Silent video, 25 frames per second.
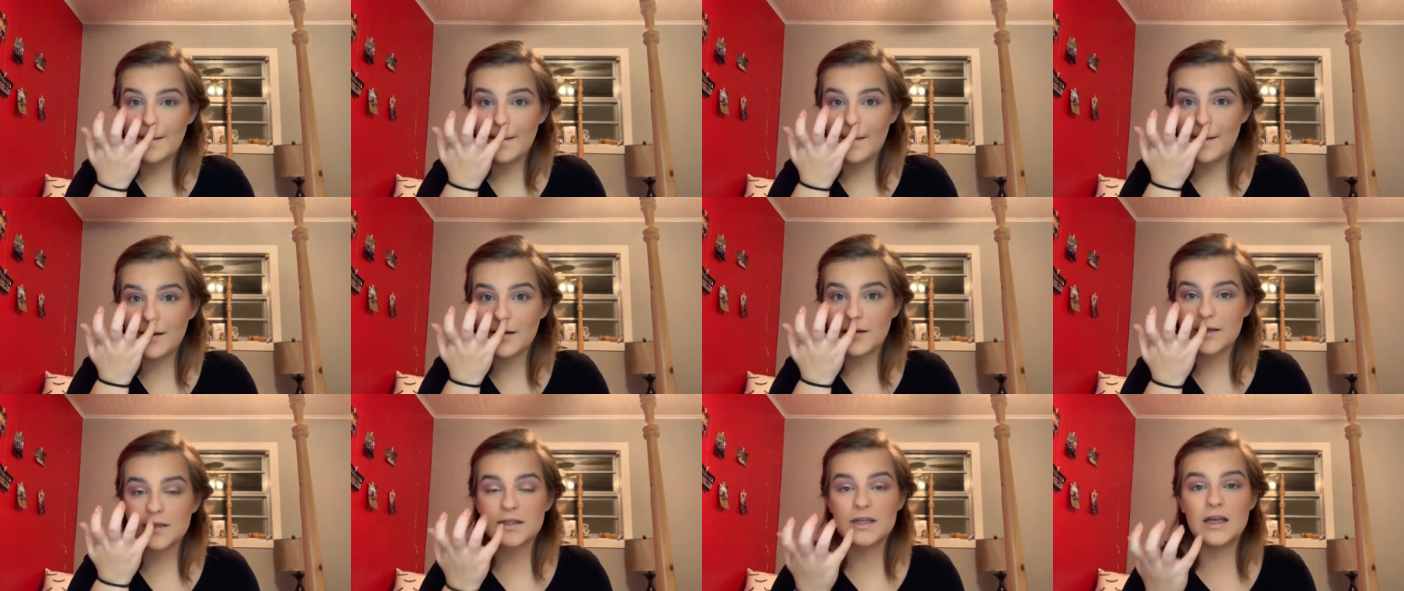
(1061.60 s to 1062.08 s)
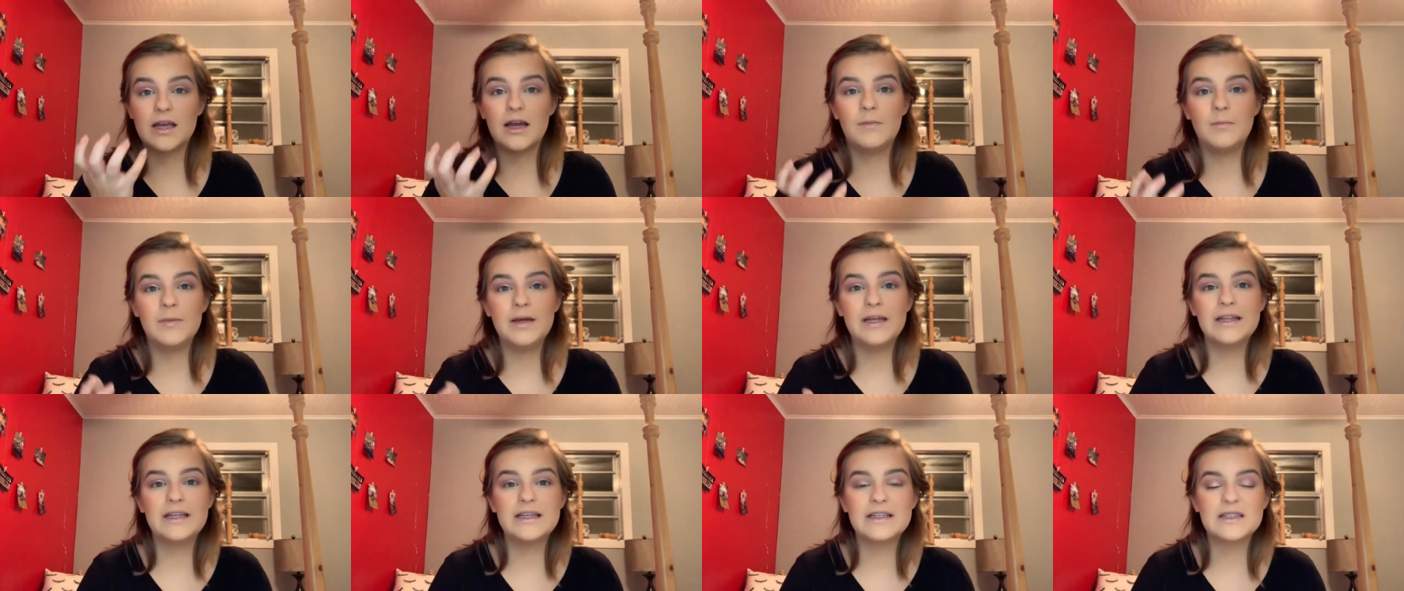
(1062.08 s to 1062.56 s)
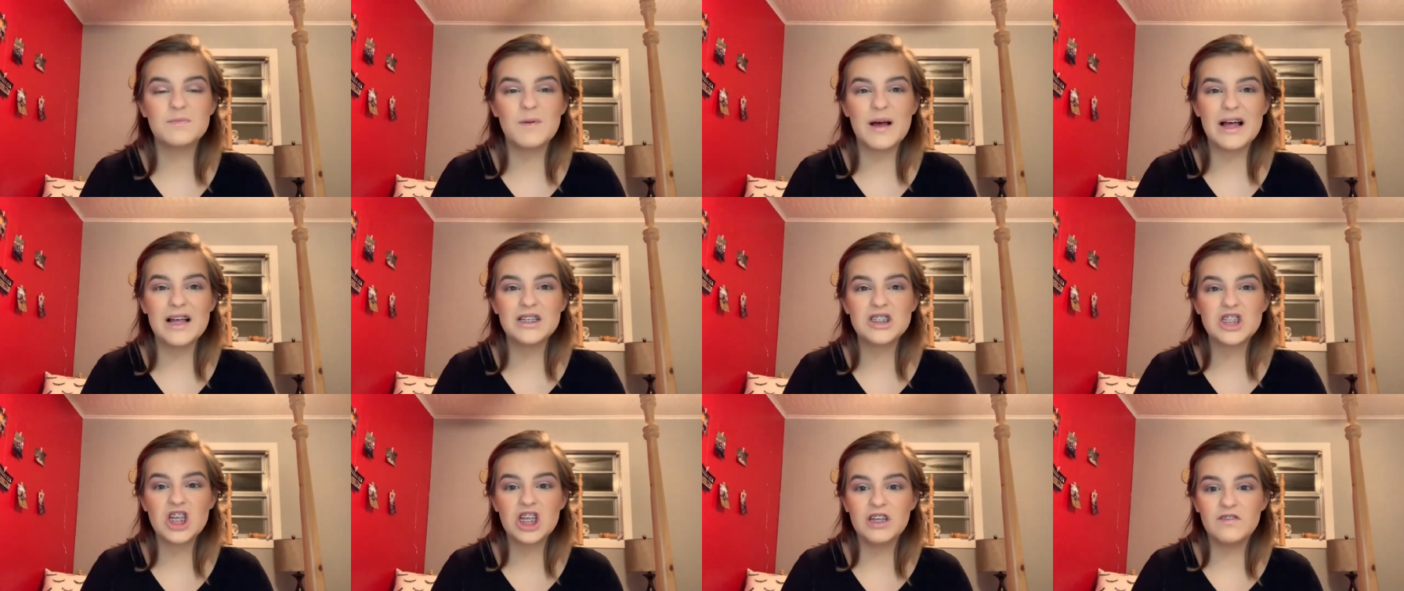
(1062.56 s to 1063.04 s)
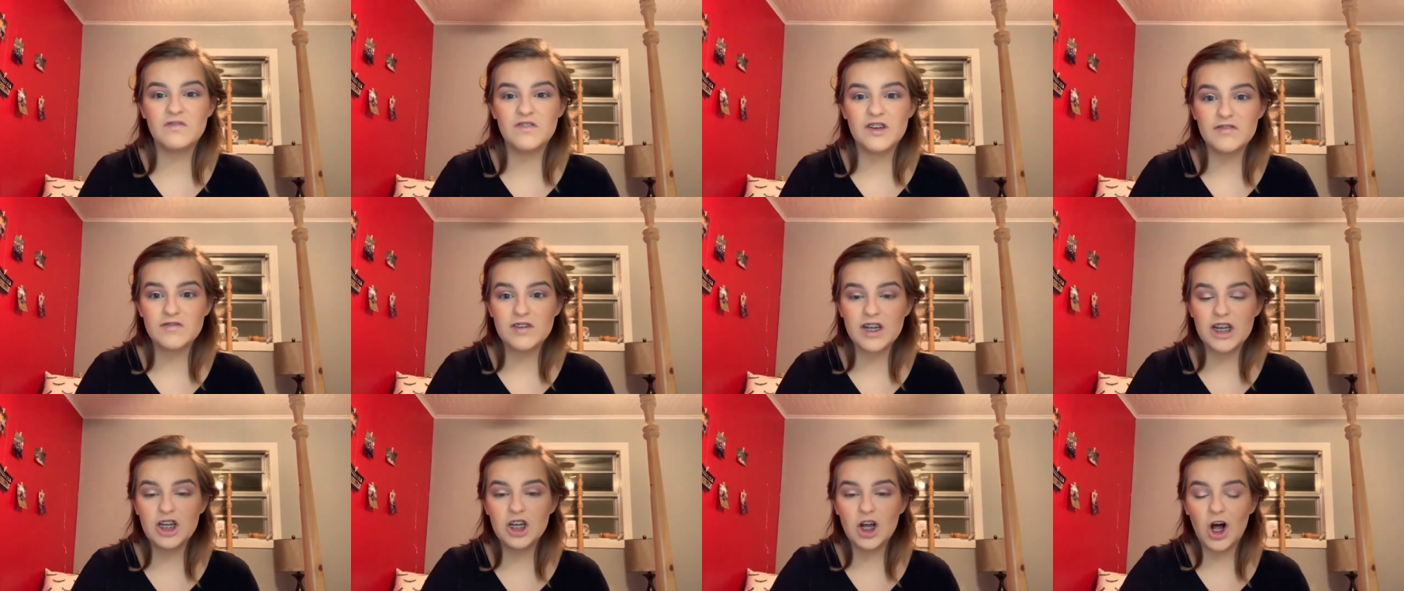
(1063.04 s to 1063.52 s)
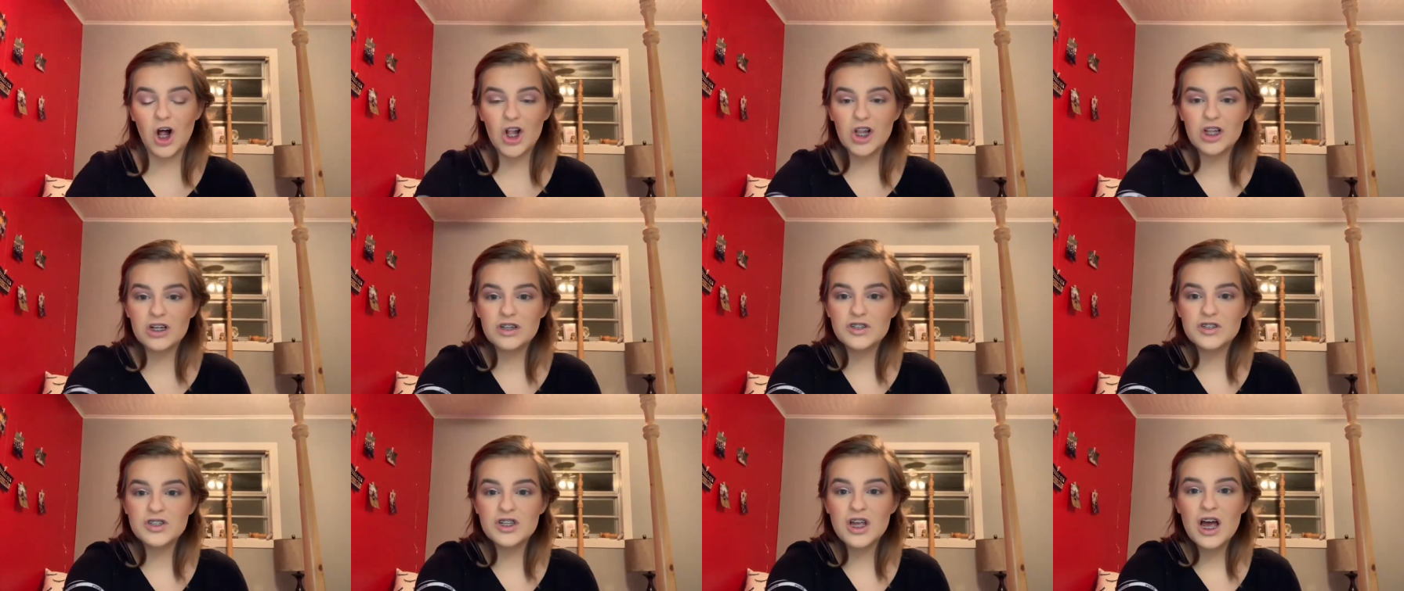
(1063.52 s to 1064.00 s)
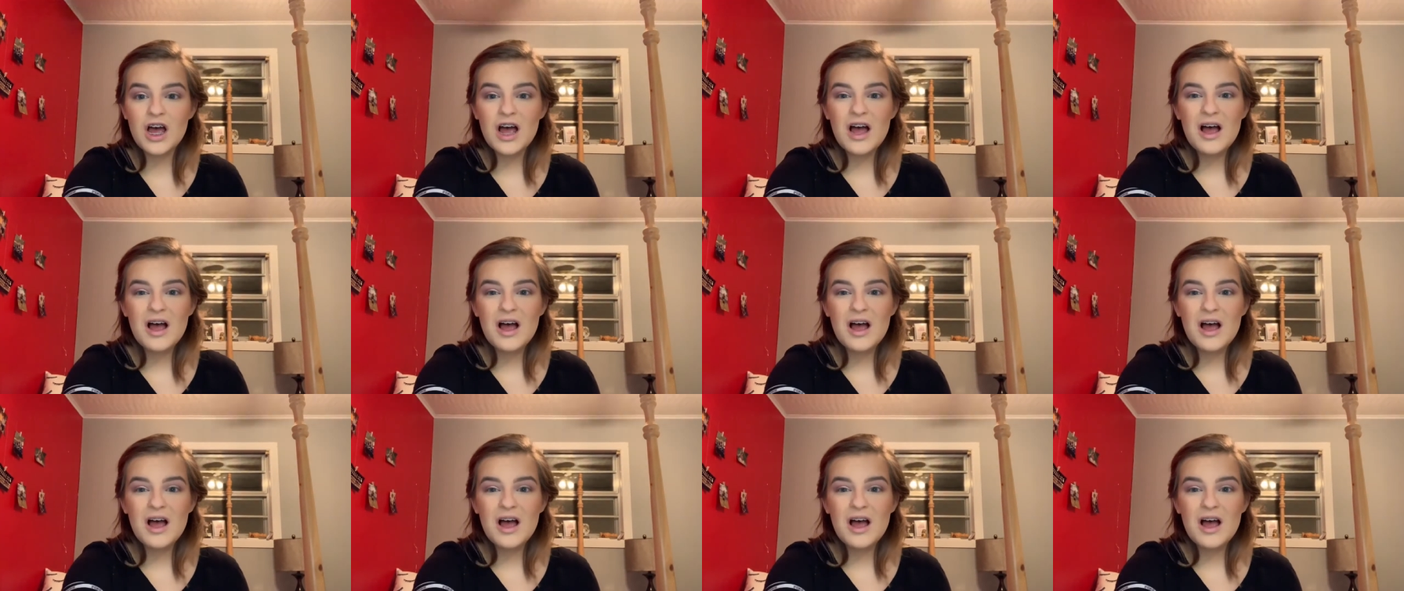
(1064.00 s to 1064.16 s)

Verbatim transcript: honestly. I mean, this palette's only $15,